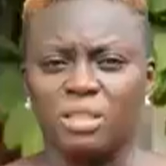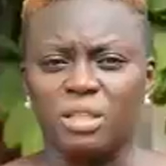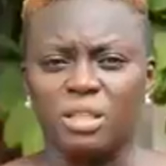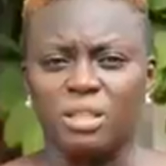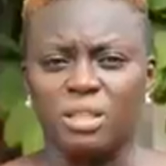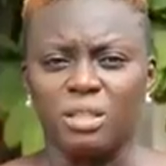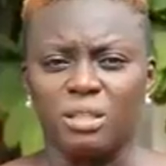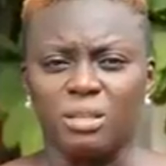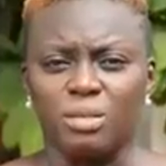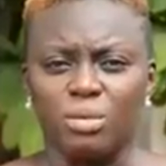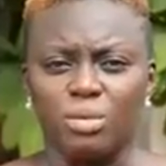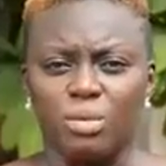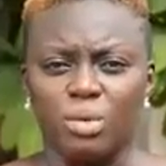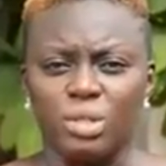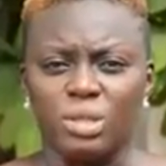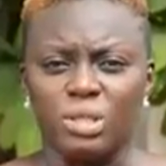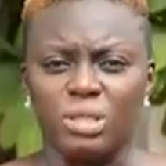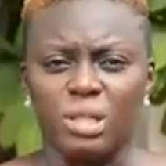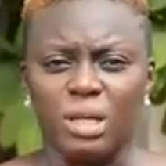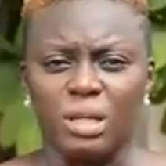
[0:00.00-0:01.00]
thing
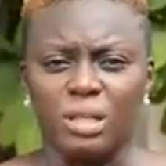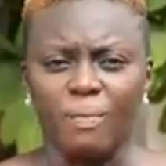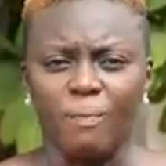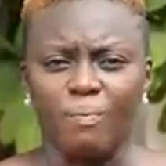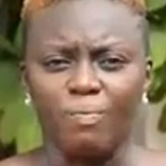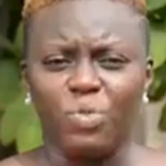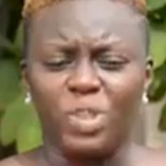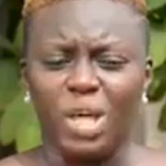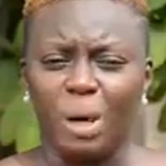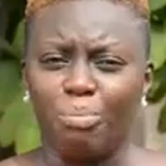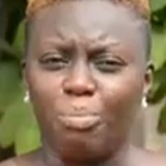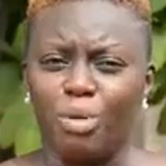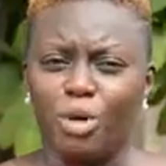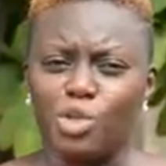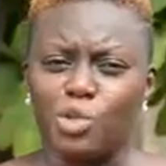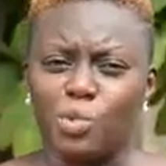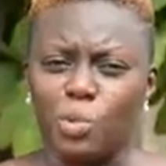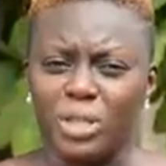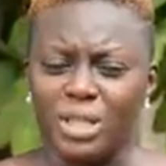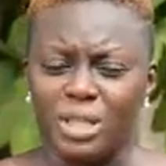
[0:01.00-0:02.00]
was that their
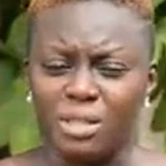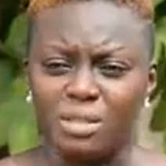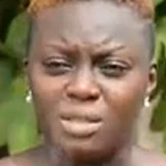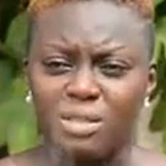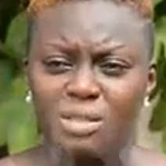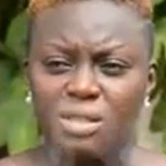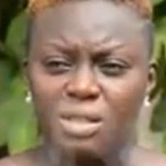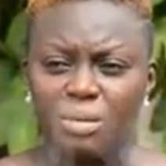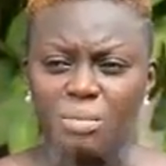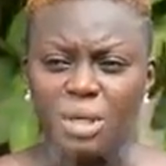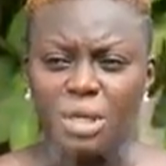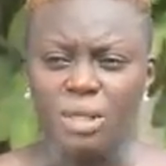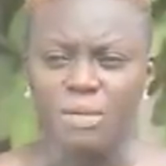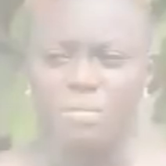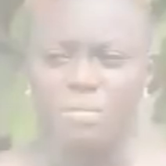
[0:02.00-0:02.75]
boss wanted to see me.